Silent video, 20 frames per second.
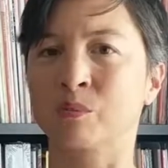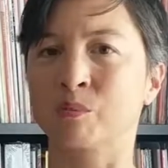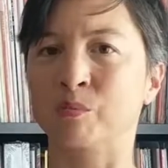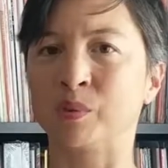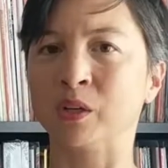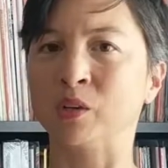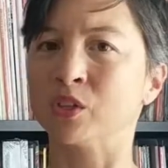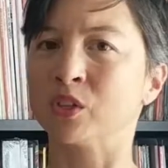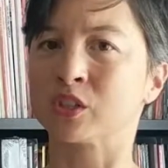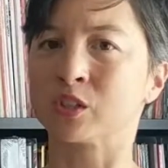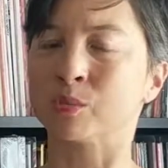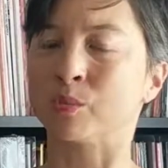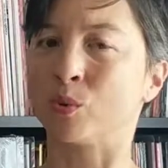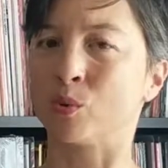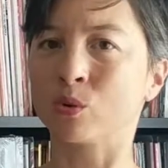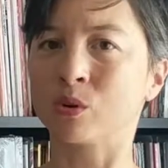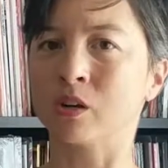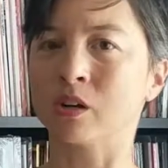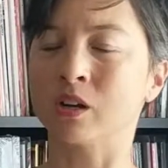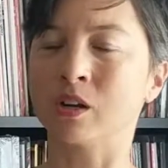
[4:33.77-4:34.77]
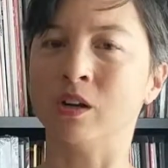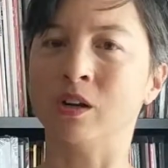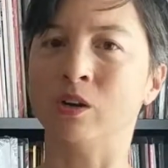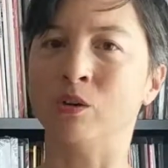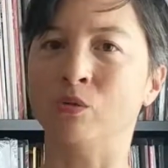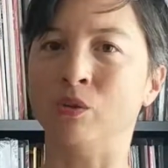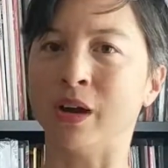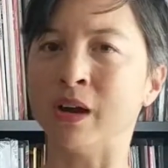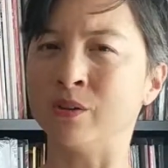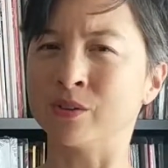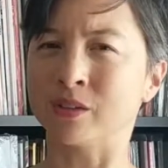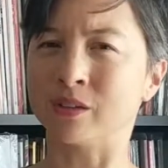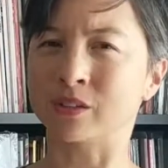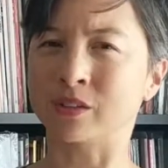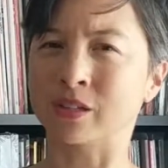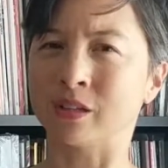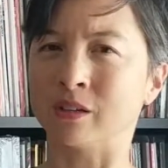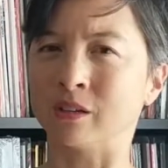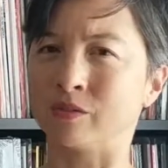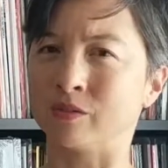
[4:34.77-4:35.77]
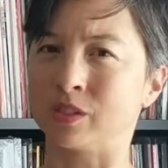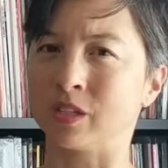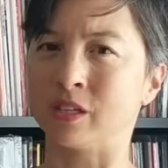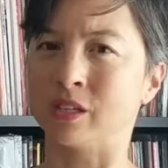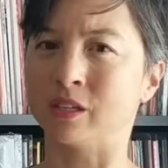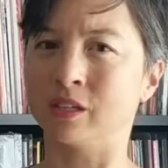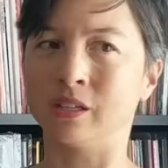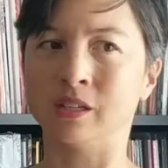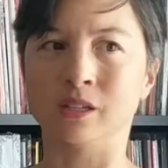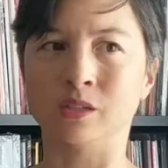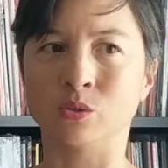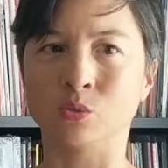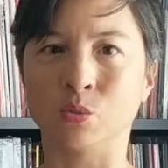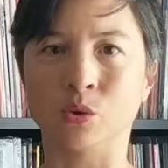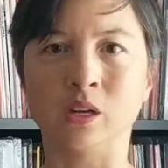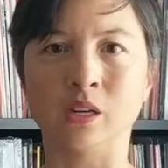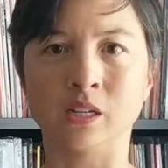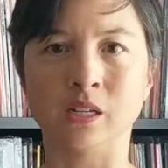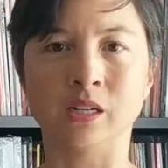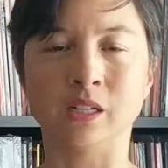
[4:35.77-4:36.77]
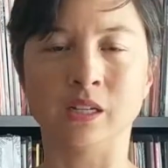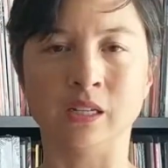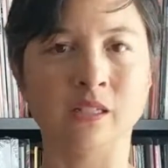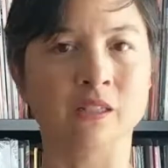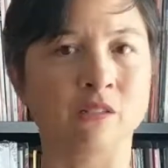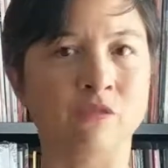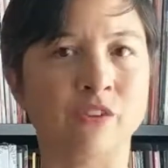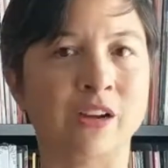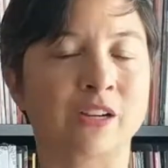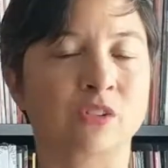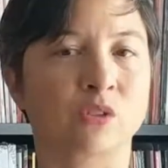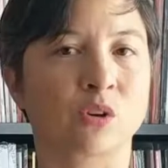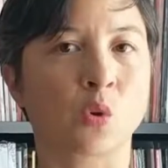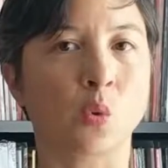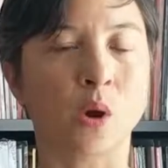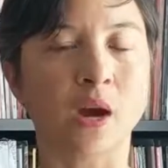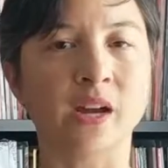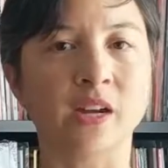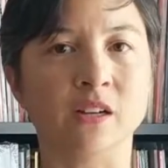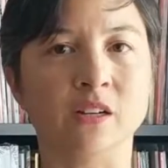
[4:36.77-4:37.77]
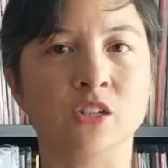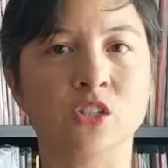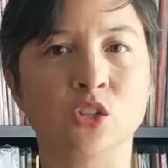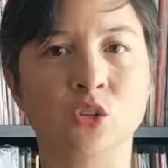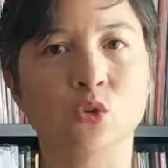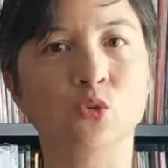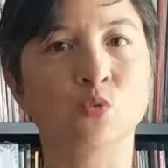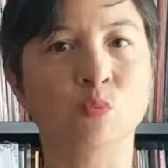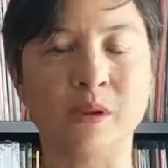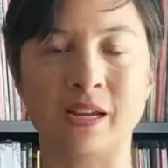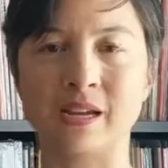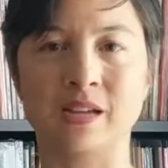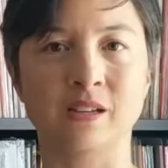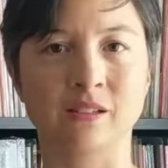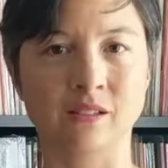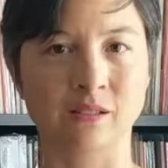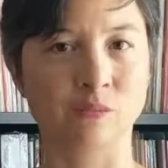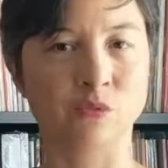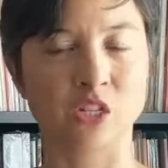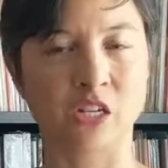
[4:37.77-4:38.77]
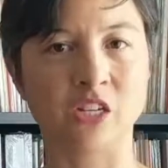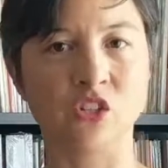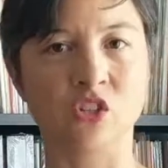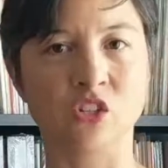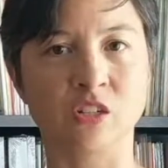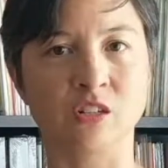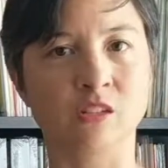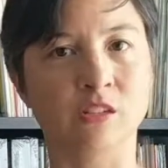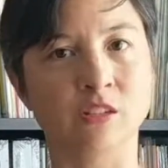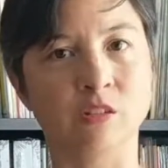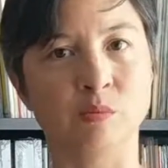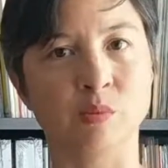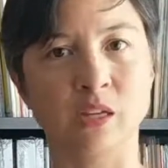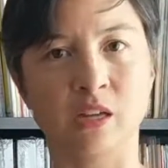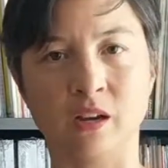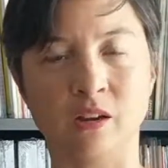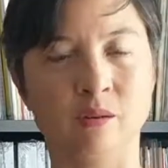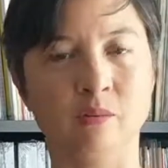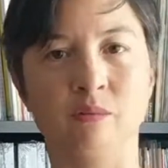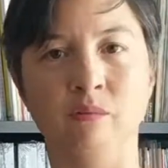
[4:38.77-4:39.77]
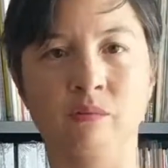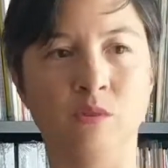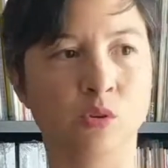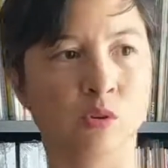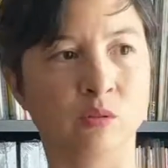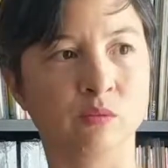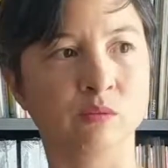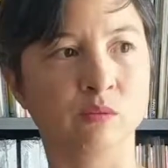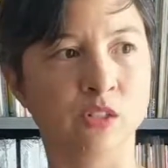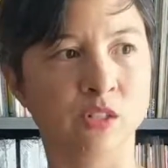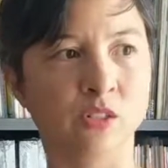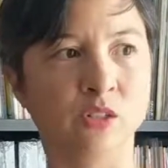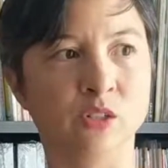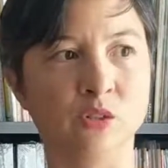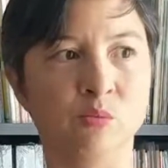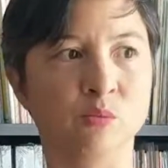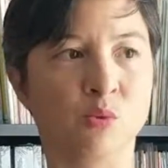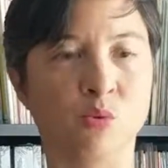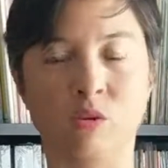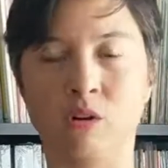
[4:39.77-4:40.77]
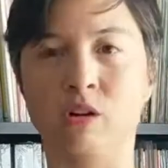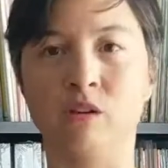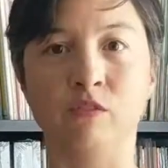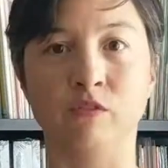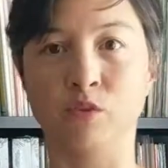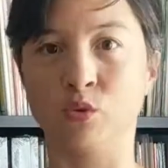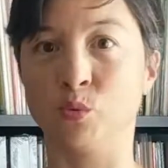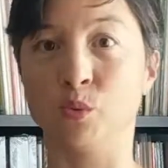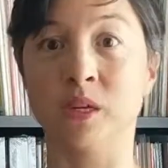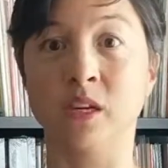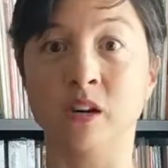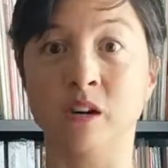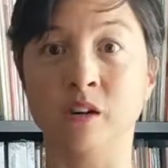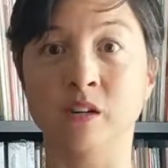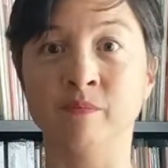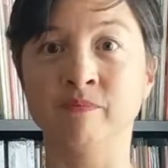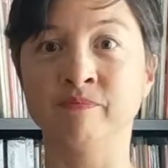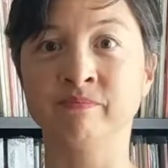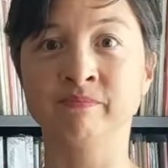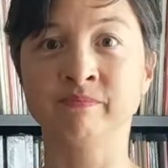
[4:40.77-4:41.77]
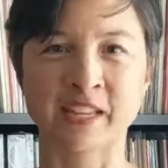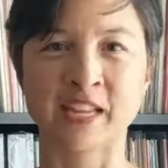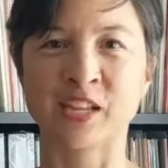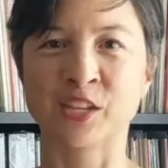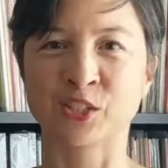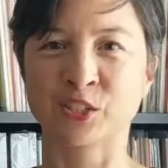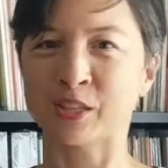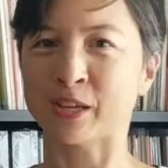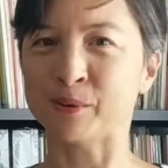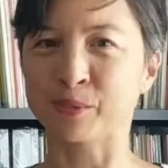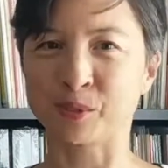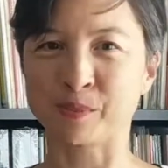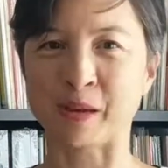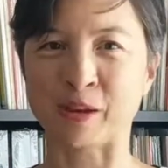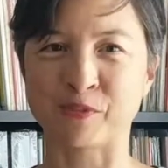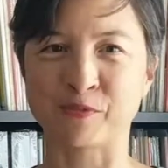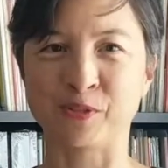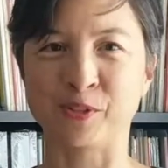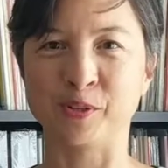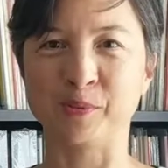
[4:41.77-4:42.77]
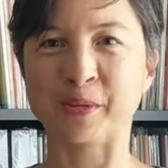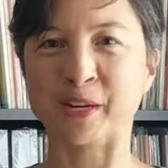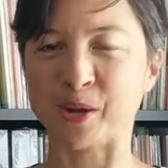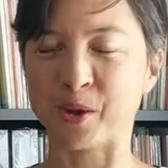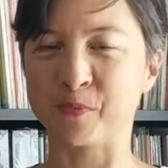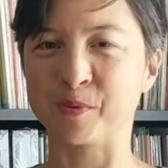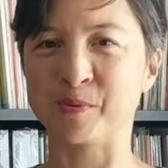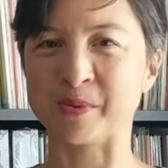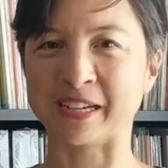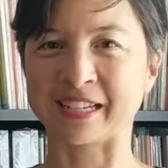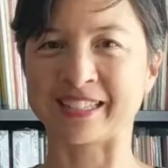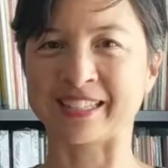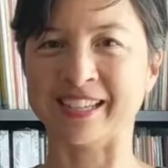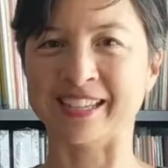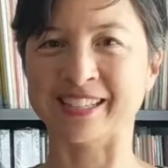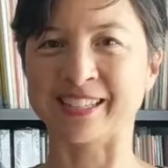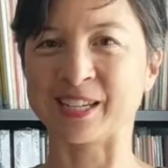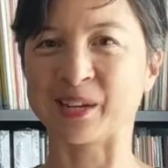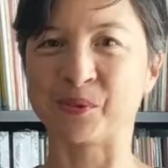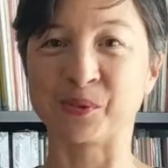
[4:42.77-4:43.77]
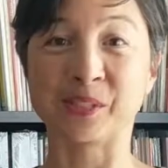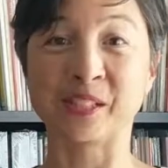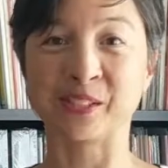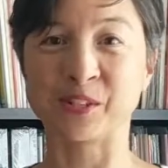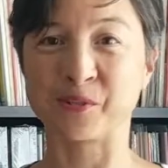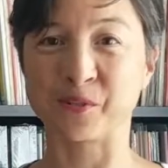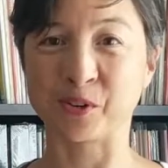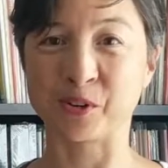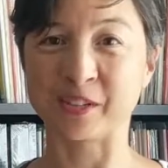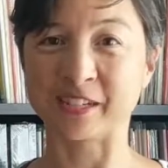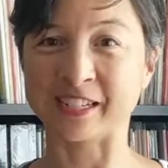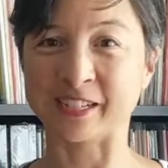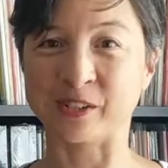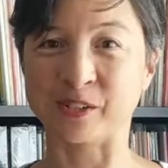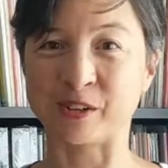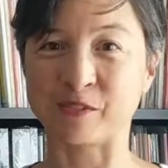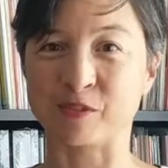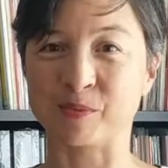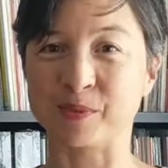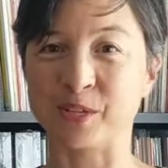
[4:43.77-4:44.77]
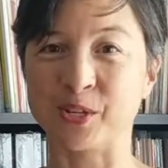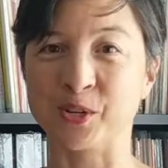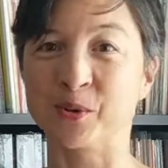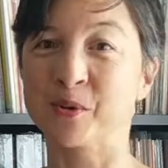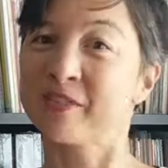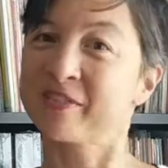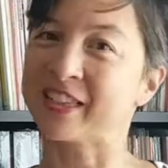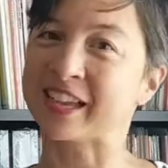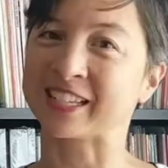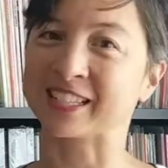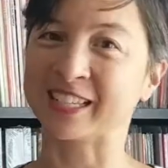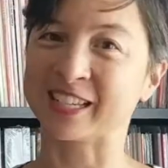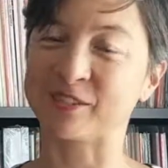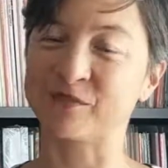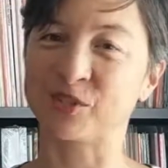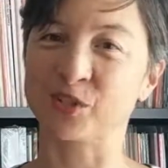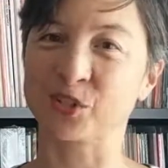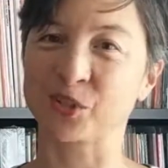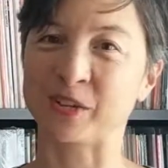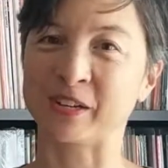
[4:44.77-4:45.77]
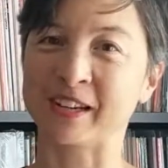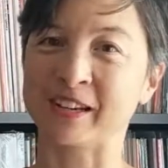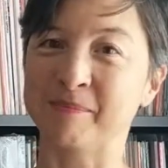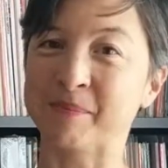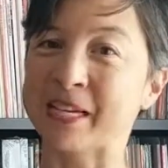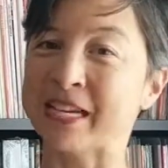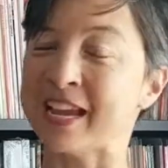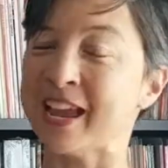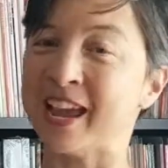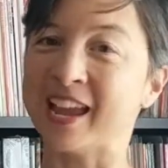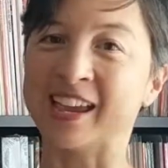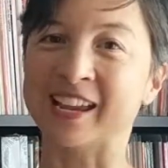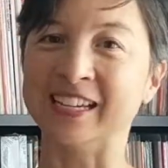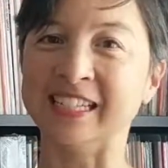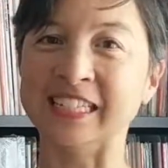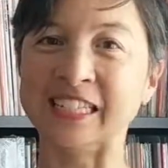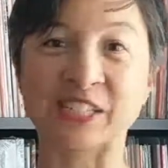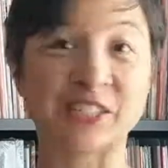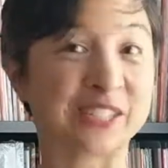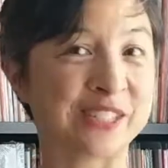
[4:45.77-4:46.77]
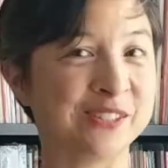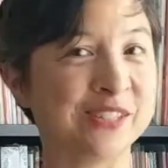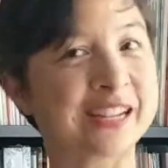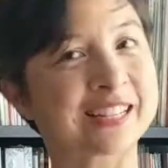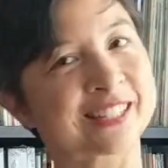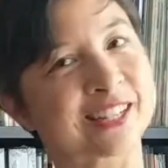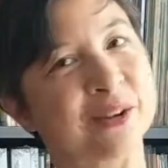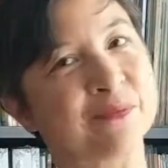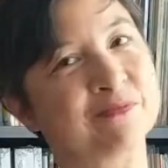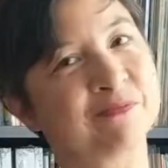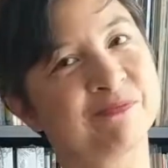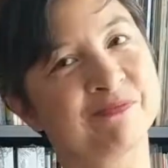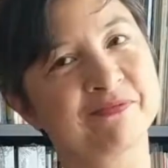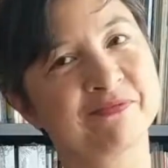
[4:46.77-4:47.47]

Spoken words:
build the support around ourselves that is what is in fact required to make some changes to become or to do more of who we are. So that was a mouthful, but I hope it makes sense. I really look forward to hearing from you. Thanks again for joining me, and I'll see you next time.